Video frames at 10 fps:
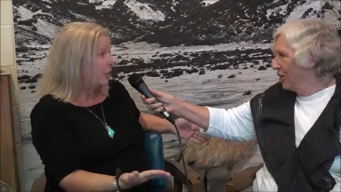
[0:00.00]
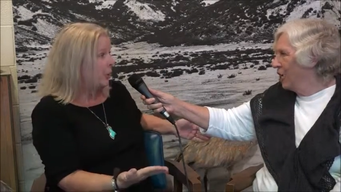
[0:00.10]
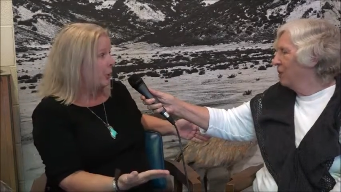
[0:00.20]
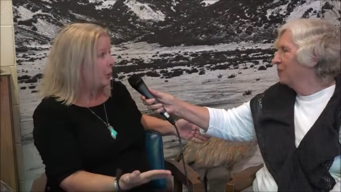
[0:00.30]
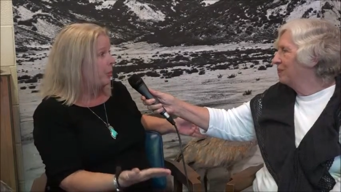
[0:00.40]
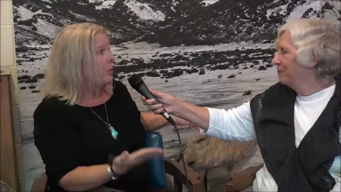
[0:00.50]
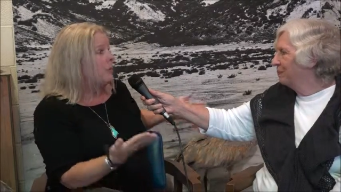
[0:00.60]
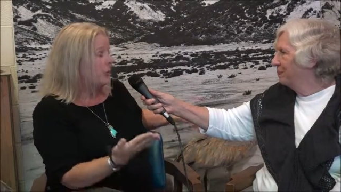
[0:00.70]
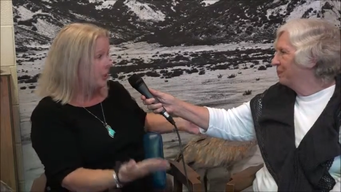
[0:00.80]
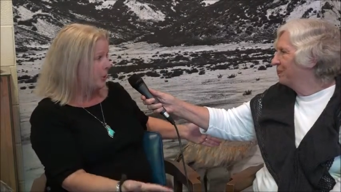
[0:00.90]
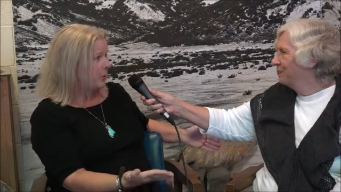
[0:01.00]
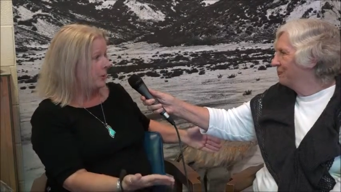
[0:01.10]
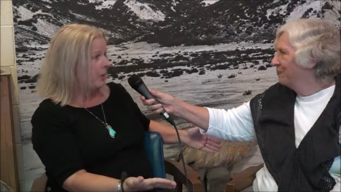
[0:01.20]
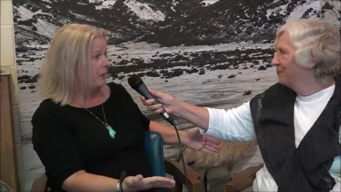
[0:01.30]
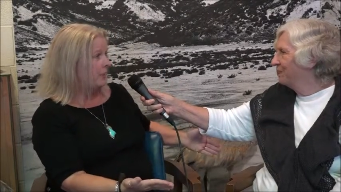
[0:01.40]
Speaker 1: you for your
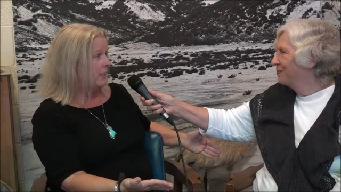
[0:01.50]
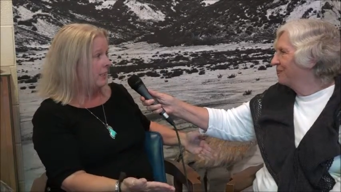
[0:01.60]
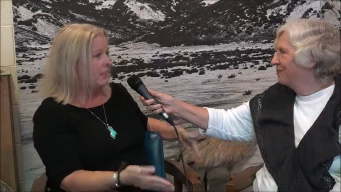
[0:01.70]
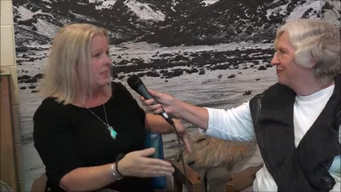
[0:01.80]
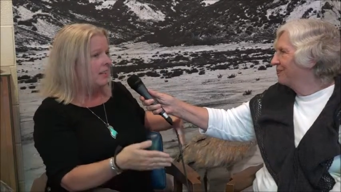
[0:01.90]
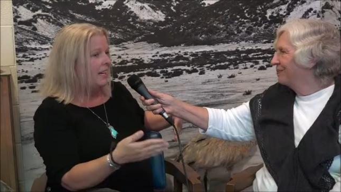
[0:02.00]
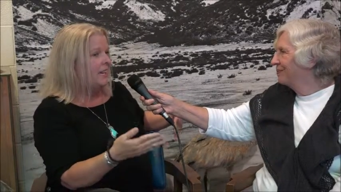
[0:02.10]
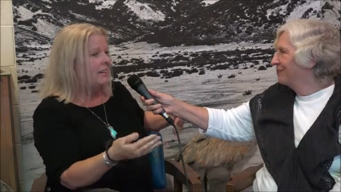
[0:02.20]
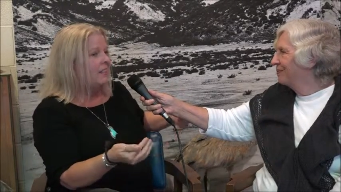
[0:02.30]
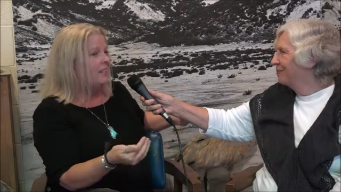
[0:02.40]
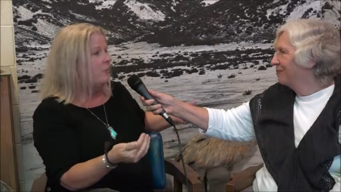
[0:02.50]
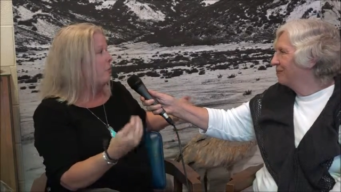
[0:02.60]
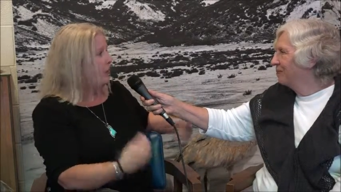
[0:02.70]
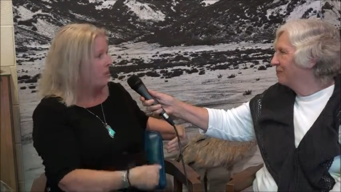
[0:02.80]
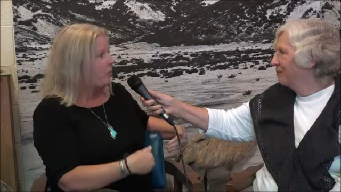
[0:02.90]
service
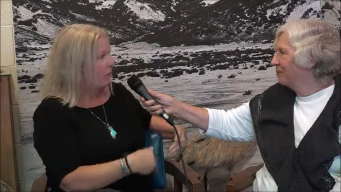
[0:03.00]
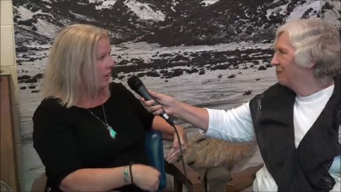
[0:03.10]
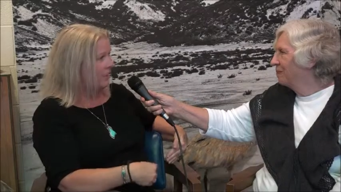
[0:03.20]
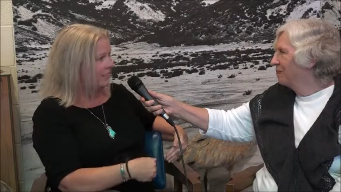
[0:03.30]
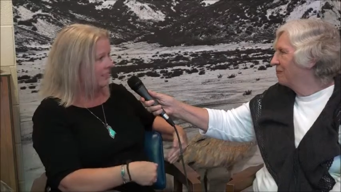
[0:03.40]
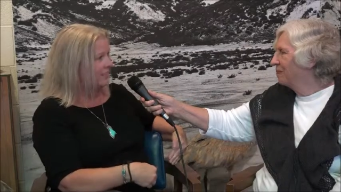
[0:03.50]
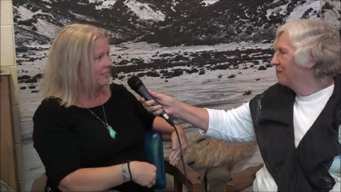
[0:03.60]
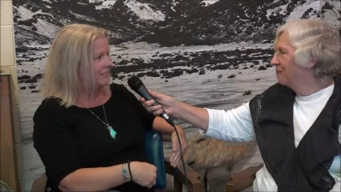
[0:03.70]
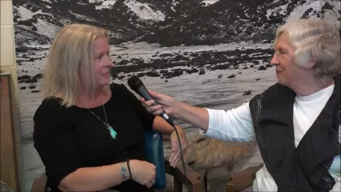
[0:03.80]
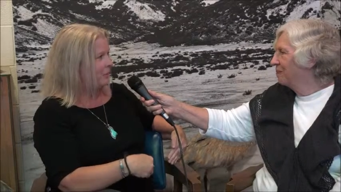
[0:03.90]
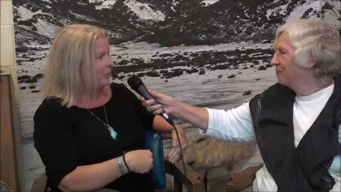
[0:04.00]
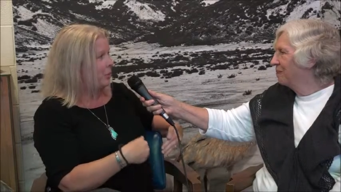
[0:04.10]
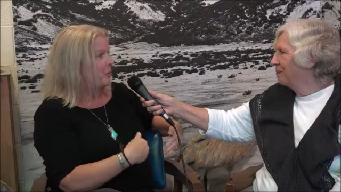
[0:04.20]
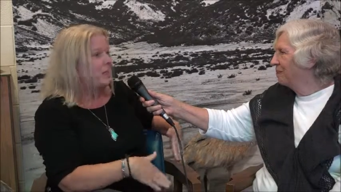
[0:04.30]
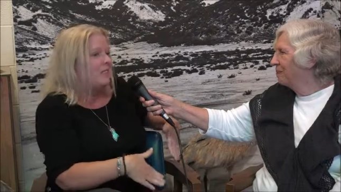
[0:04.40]
and we want
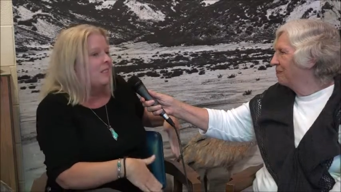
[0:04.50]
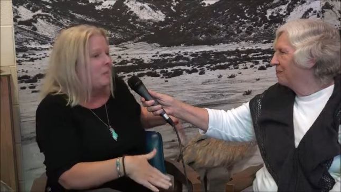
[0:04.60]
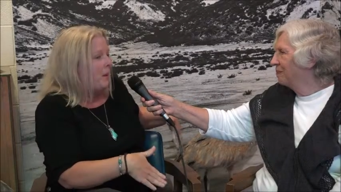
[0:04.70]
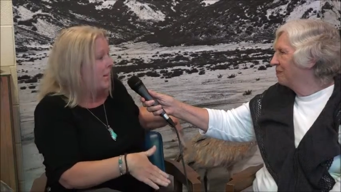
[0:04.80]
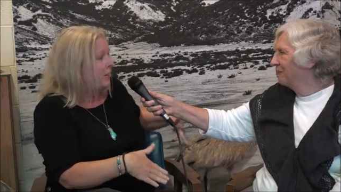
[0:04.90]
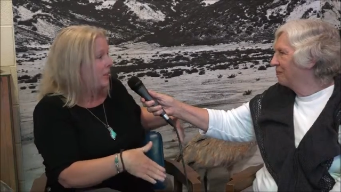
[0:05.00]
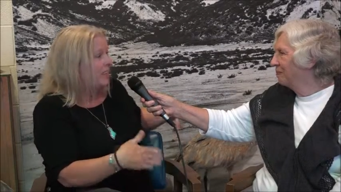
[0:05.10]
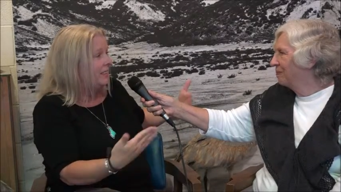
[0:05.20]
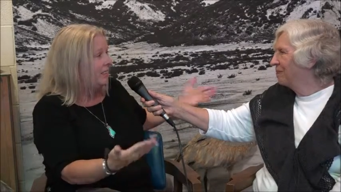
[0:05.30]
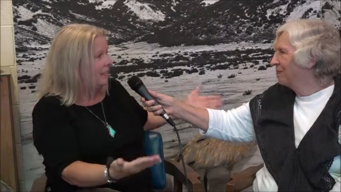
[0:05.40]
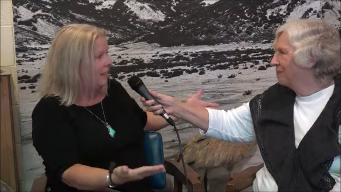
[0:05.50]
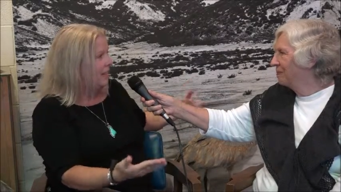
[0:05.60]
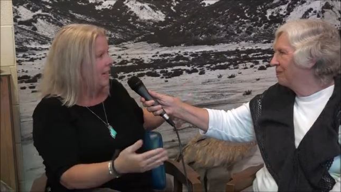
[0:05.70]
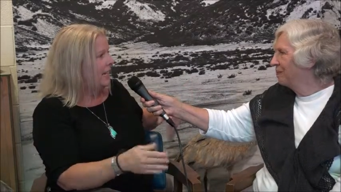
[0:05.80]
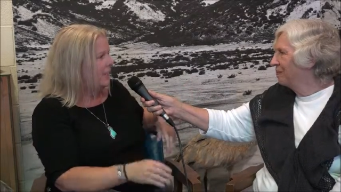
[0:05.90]
your participation
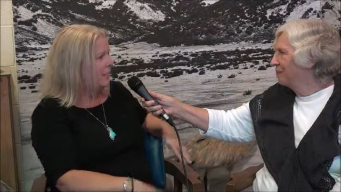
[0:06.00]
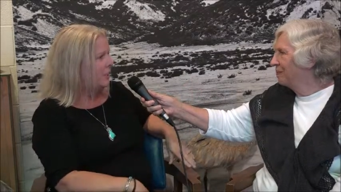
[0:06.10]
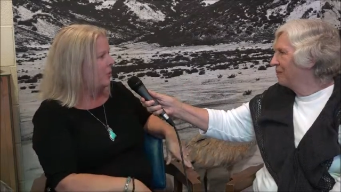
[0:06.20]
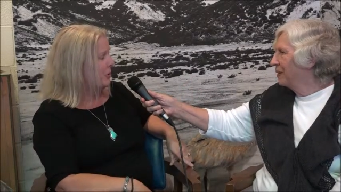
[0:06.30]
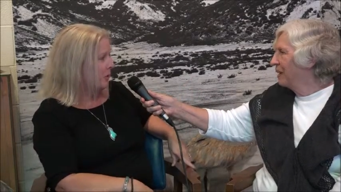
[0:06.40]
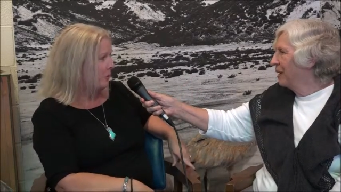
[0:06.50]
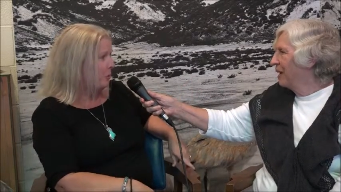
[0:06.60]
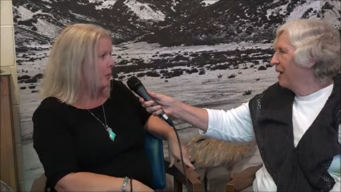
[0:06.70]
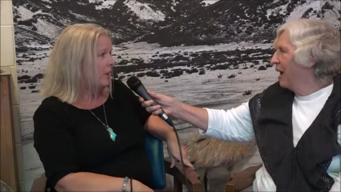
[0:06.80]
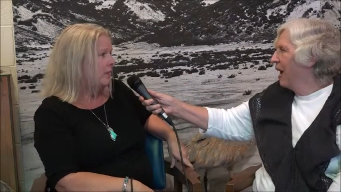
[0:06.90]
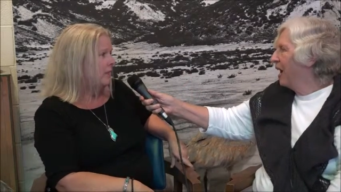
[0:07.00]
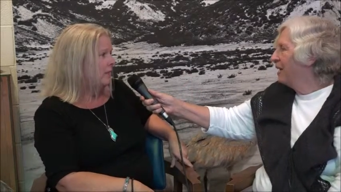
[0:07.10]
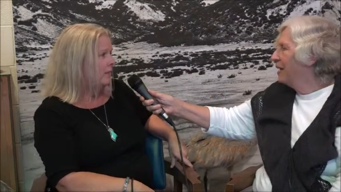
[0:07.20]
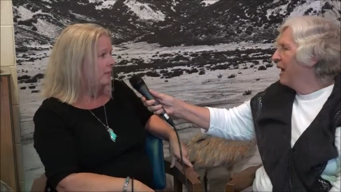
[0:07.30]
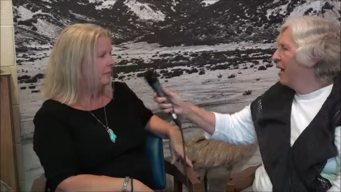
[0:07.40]
Speaker 2: and your support.
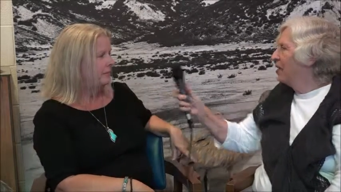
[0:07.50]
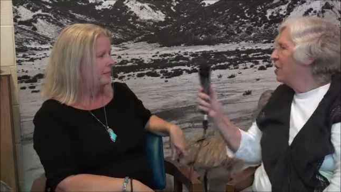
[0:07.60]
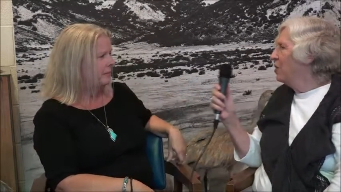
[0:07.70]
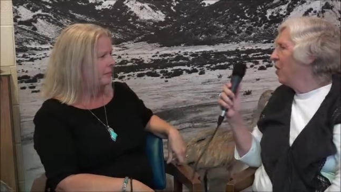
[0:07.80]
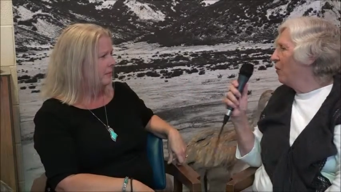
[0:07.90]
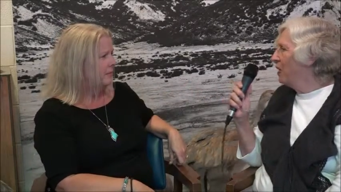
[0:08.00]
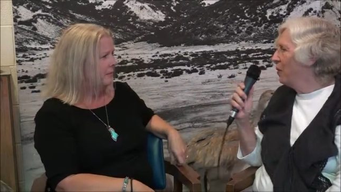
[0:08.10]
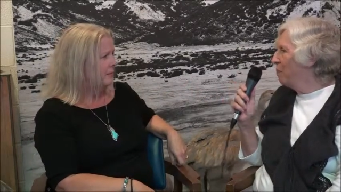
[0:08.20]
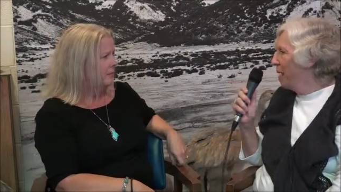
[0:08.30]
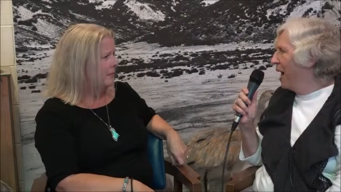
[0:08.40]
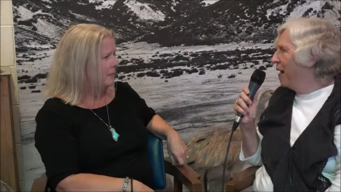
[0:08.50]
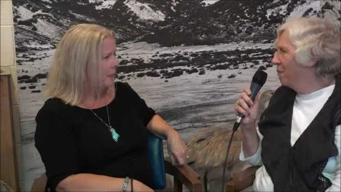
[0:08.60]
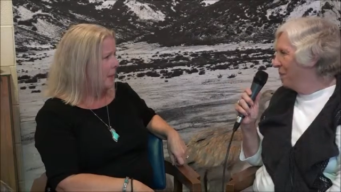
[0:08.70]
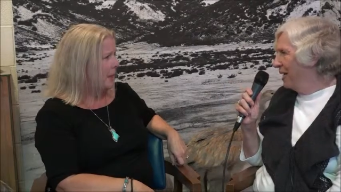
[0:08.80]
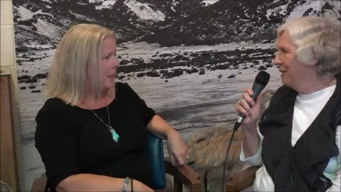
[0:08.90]
Now, you know, there
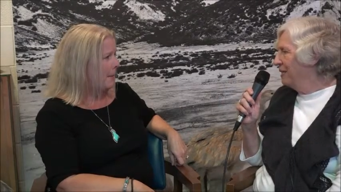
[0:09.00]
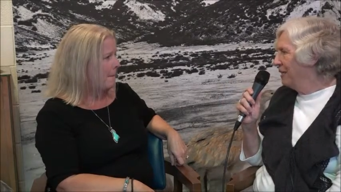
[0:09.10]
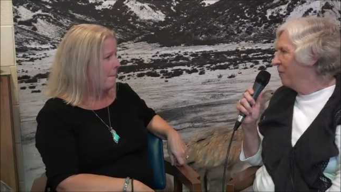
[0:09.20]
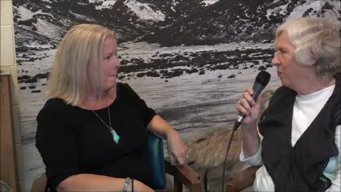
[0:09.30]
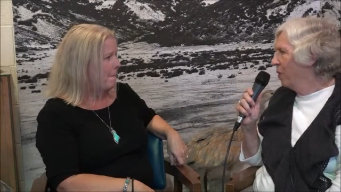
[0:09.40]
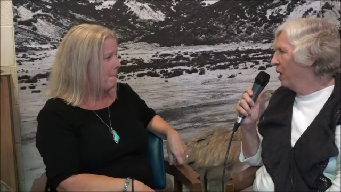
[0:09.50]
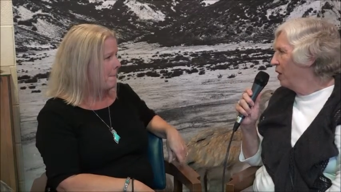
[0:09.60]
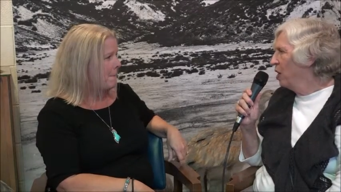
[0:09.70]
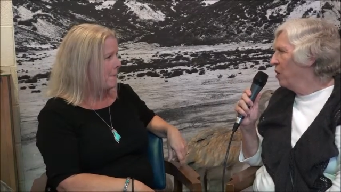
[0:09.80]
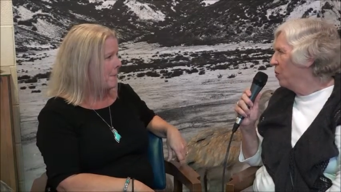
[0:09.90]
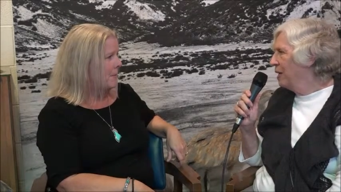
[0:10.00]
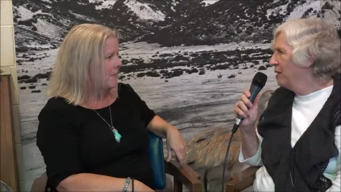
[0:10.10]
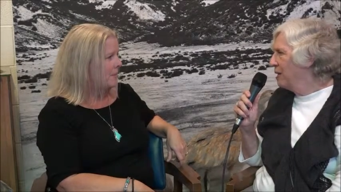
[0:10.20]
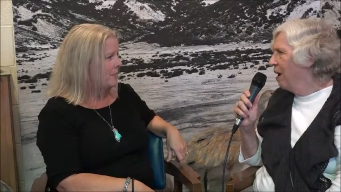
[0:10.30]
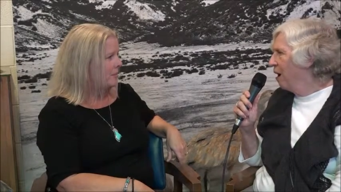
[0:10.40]
might be someone who
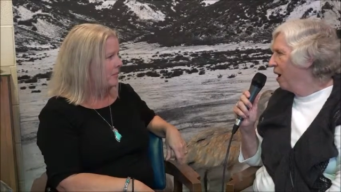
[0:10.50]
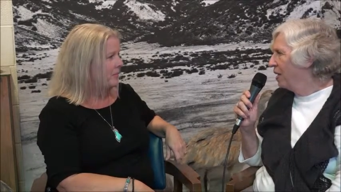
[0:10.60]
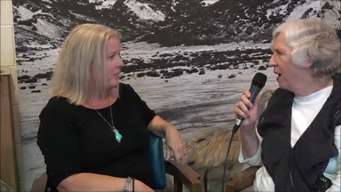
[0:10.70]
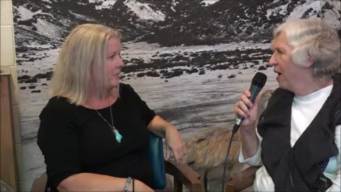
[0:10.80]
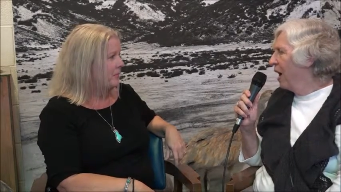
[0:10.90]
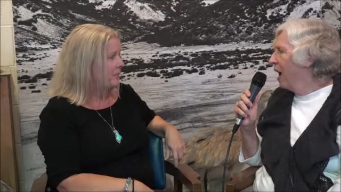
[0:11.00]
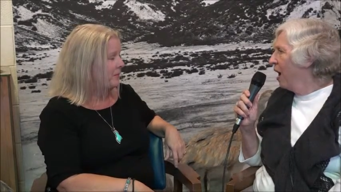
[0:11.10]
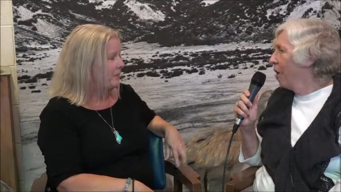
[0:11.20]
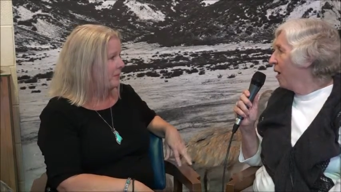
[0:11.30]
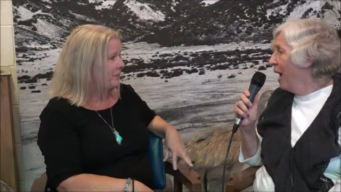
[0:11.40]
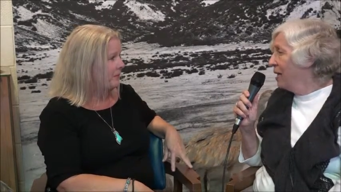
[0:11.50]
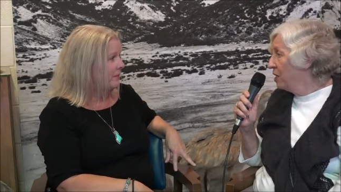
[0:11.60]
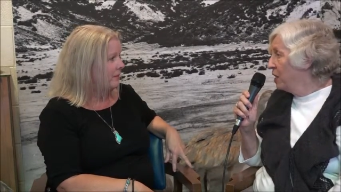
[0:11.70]
is not or has